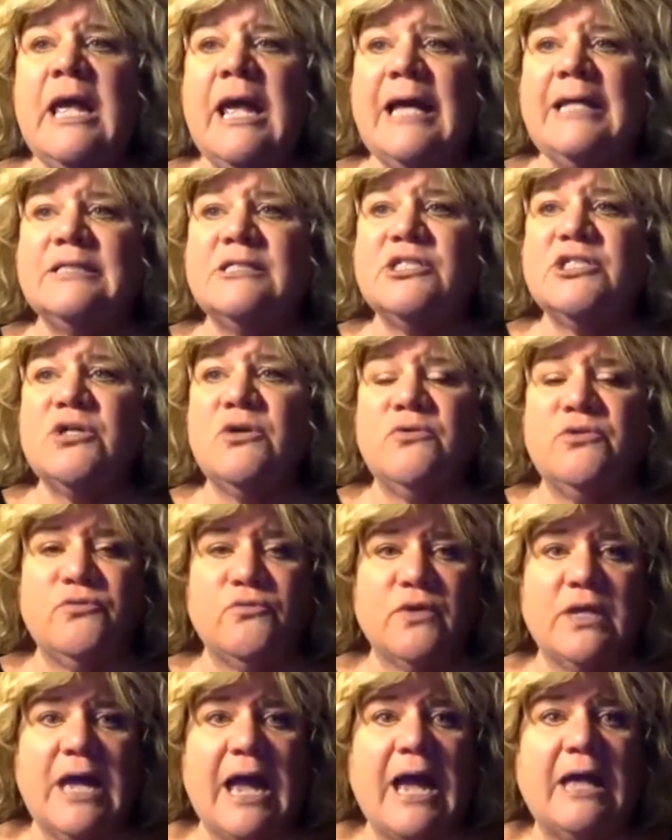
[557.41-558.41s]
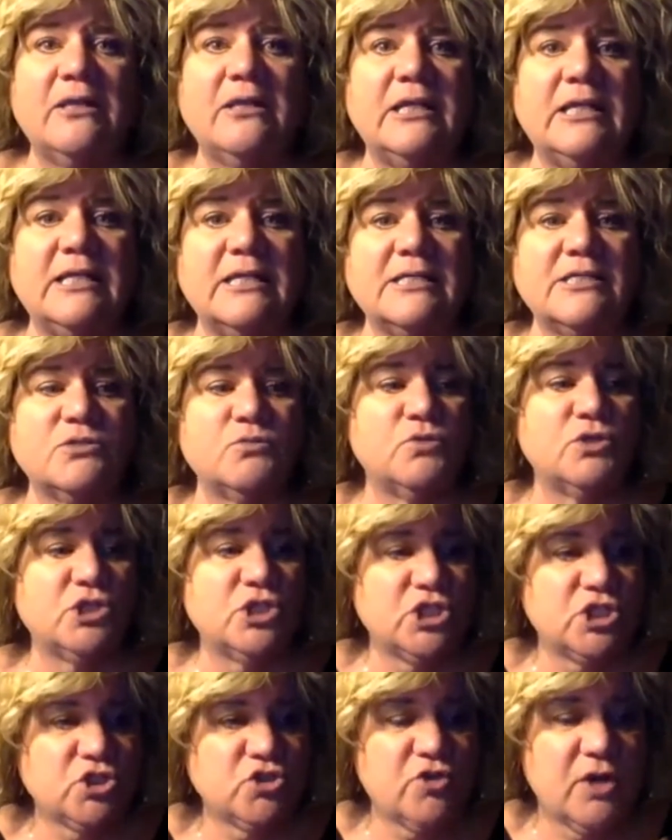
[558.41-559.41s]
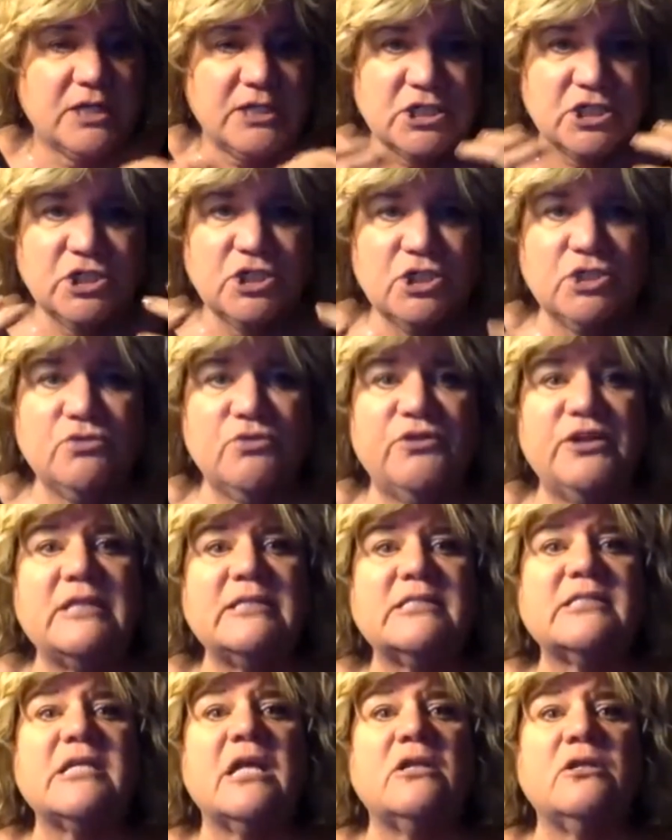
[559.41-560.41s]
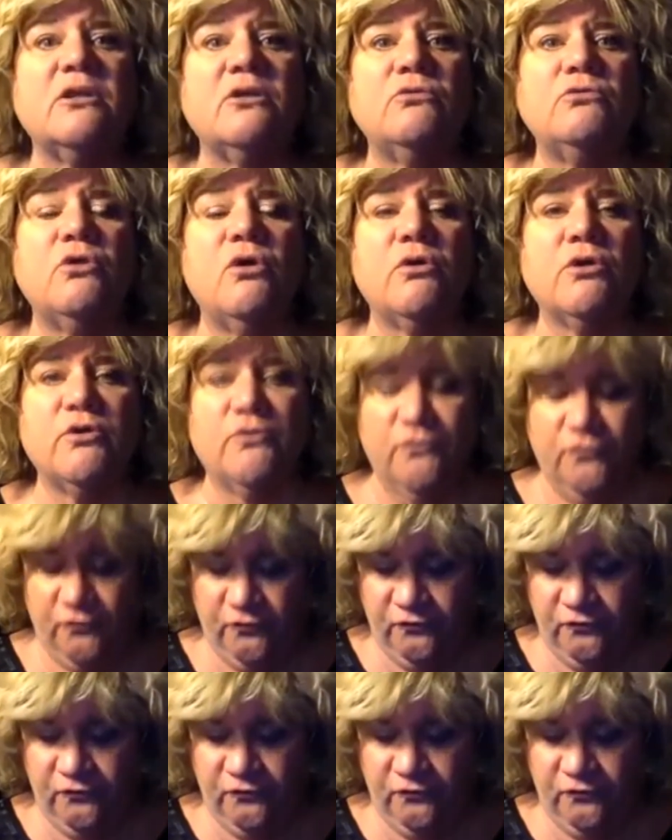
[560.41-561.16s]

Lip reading: And so the reality is we're just trying to do things that no longer